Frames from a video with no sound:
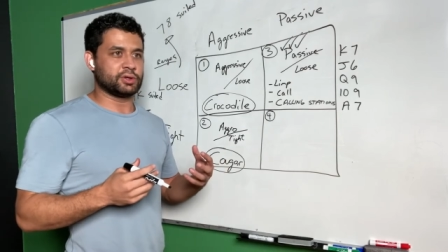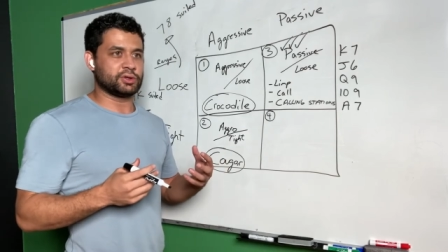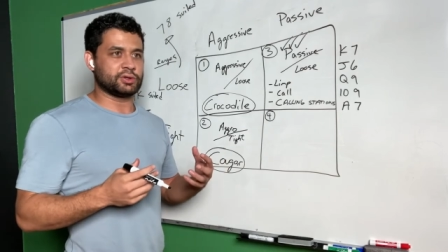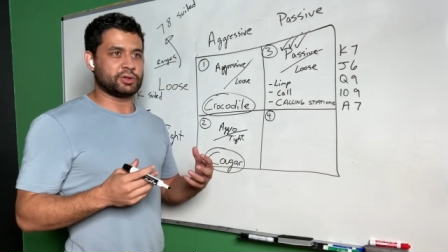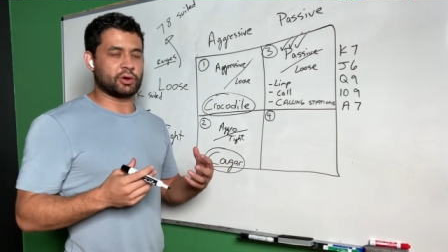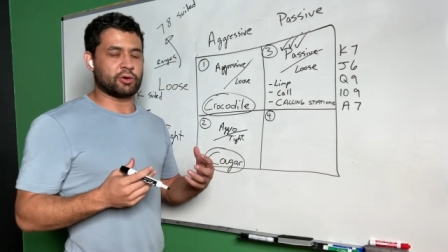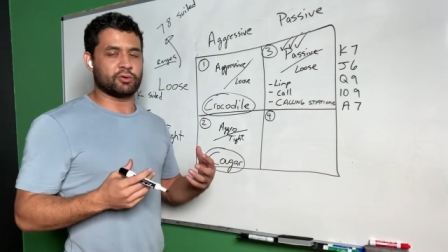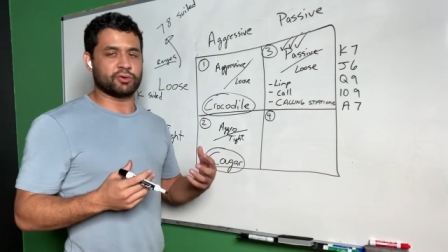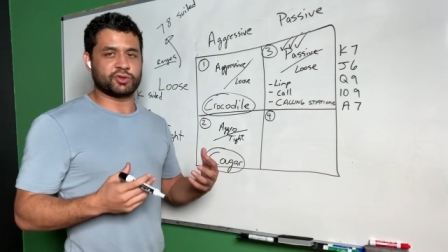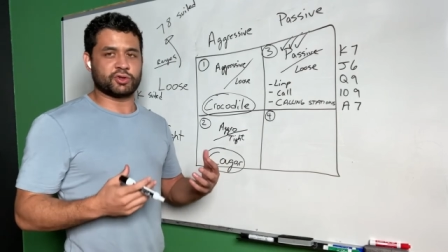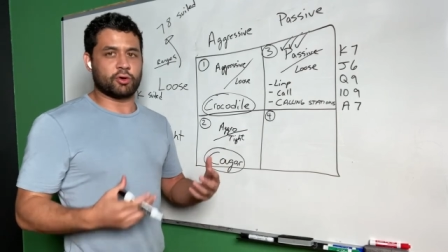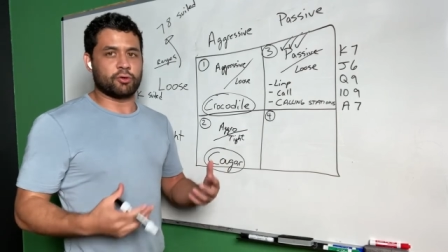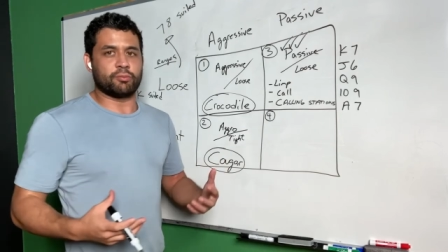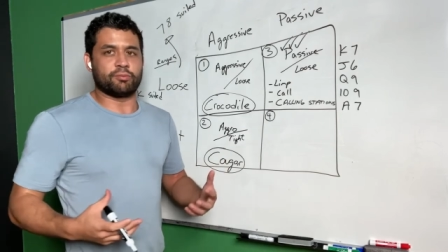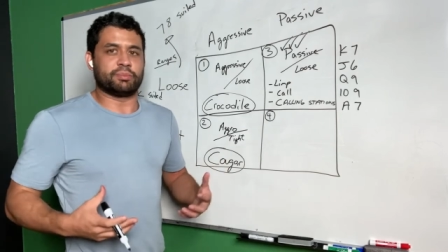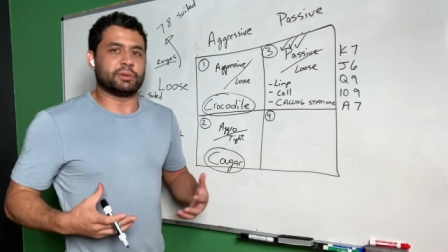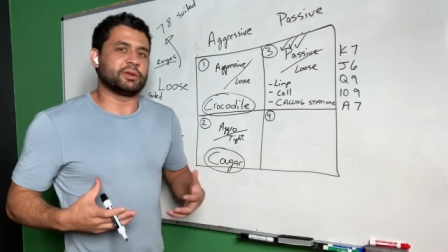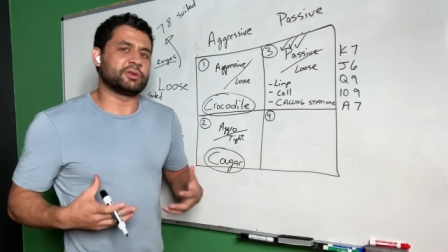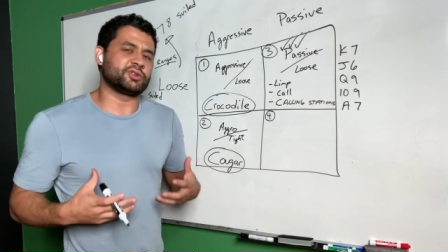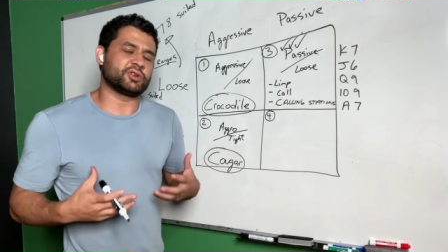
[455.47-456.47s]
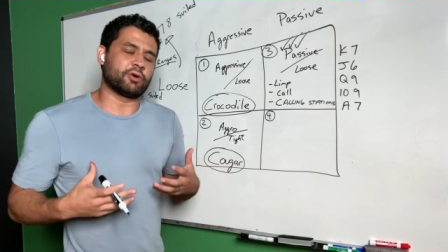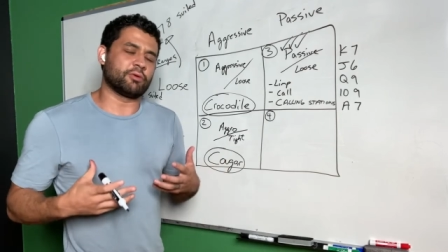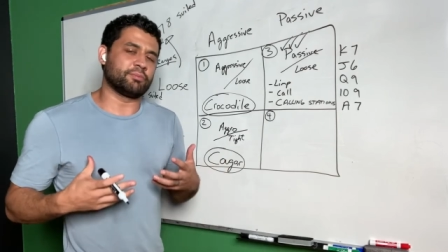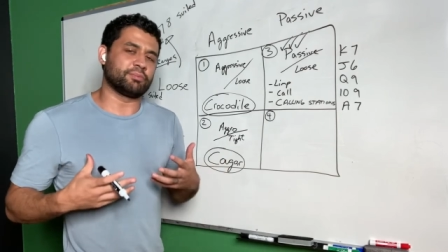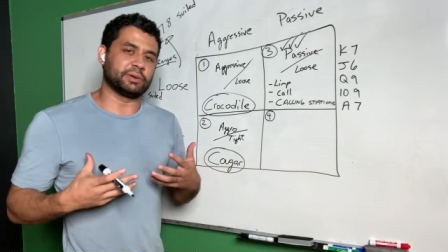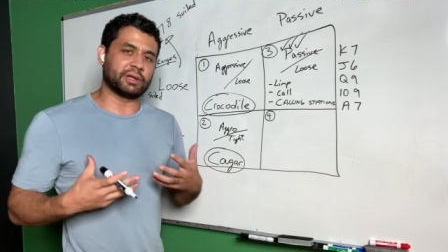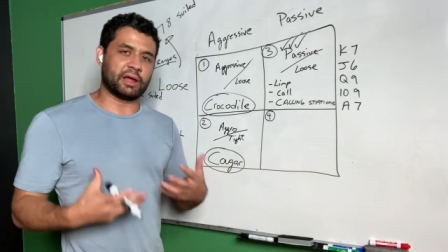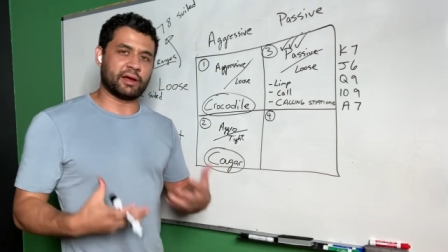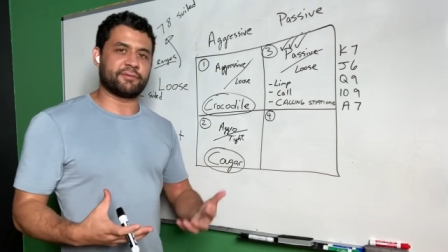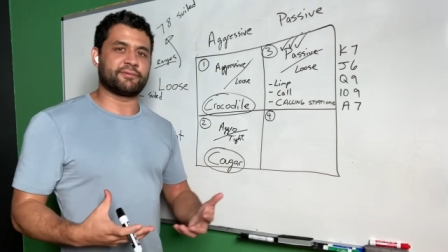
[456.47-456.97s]
don't don't don't
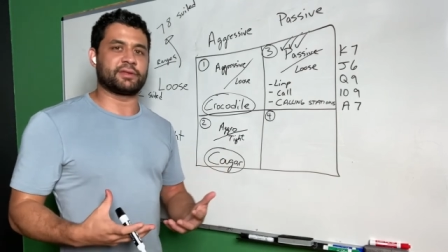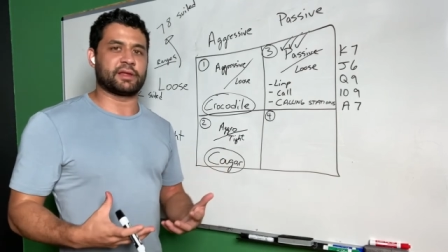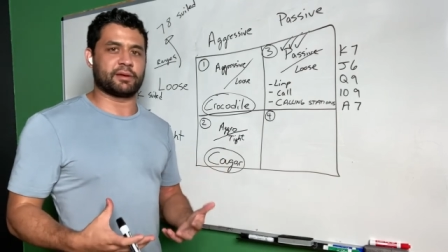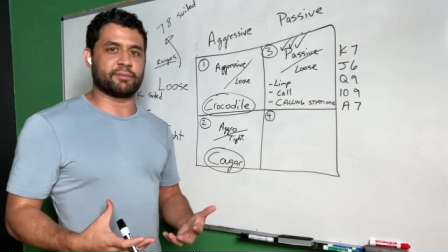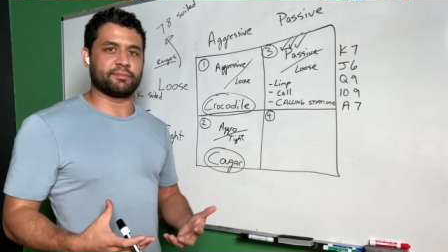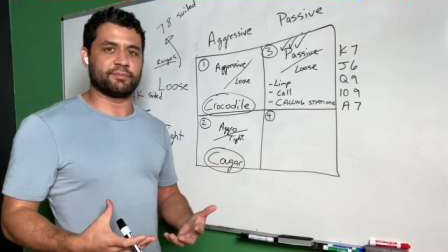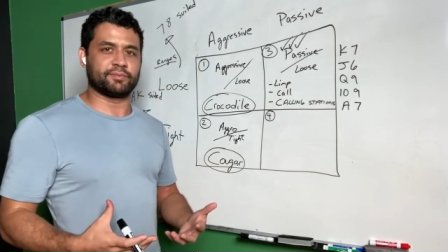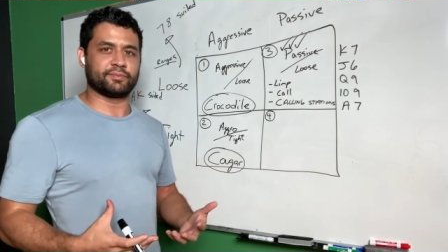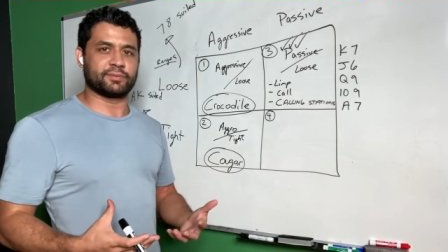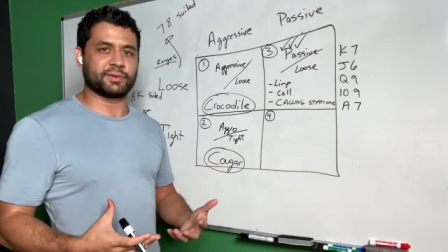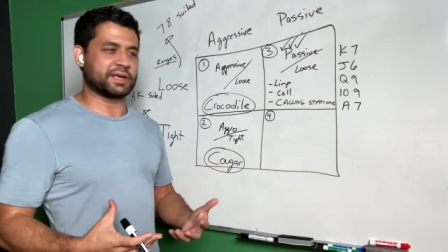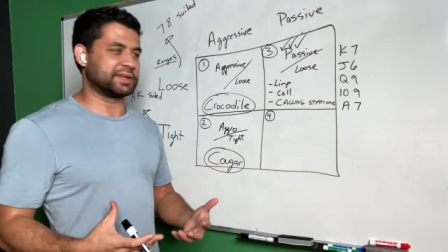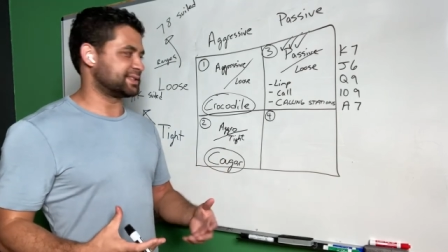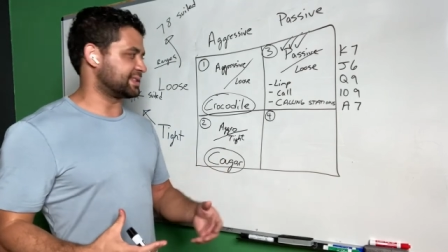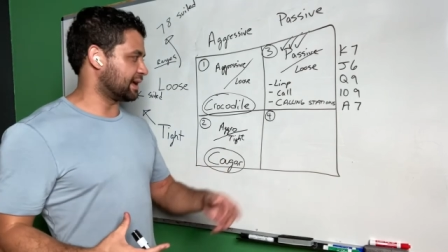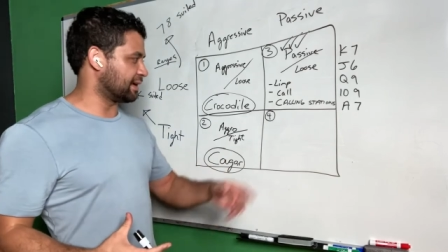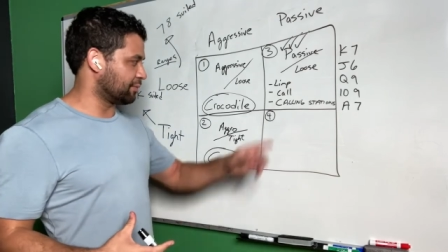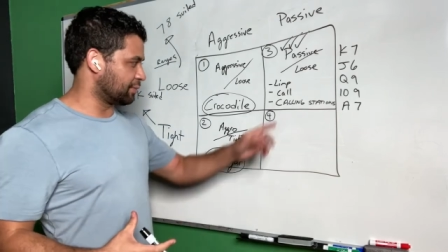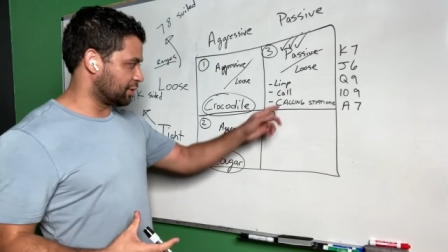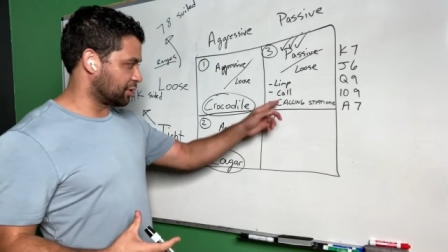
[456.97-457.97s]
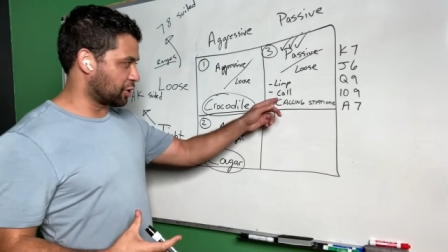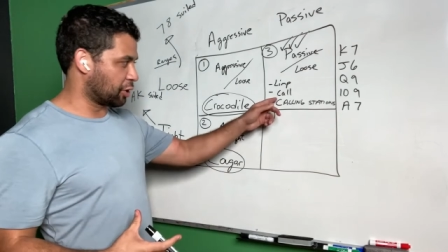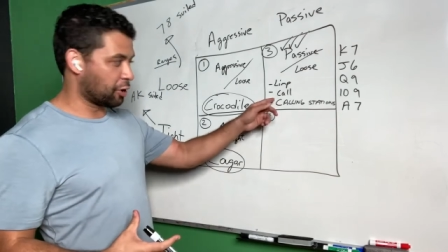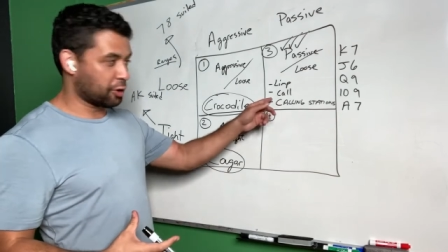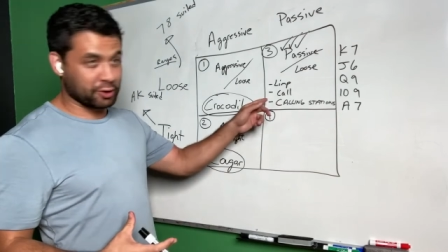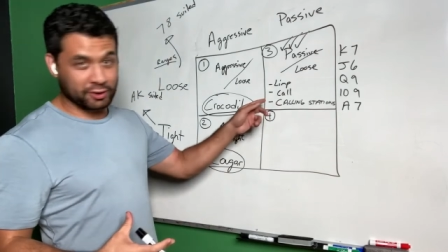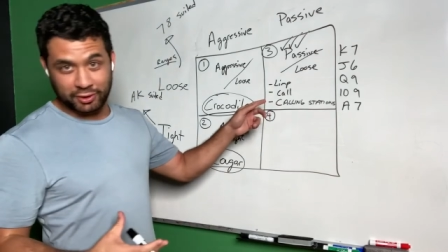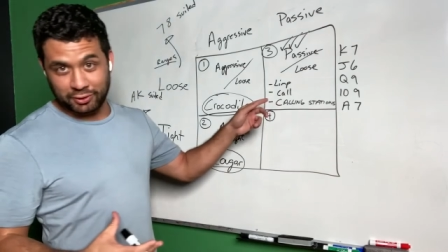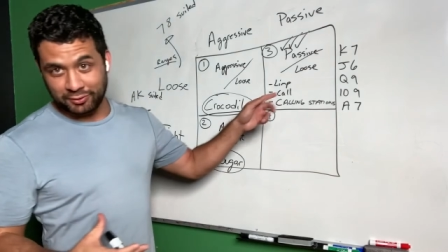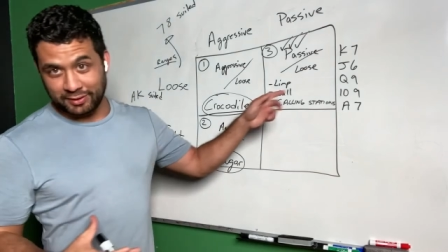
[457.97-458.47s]
bluff them because they will
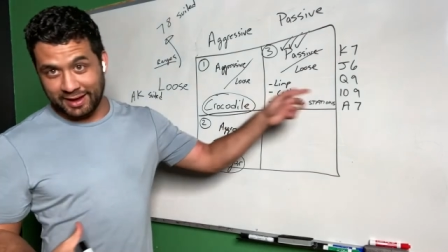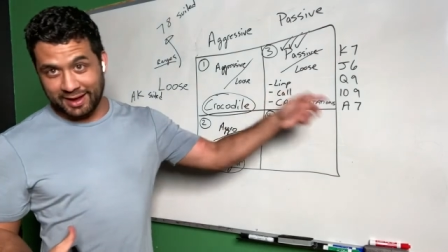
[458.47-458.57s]
call you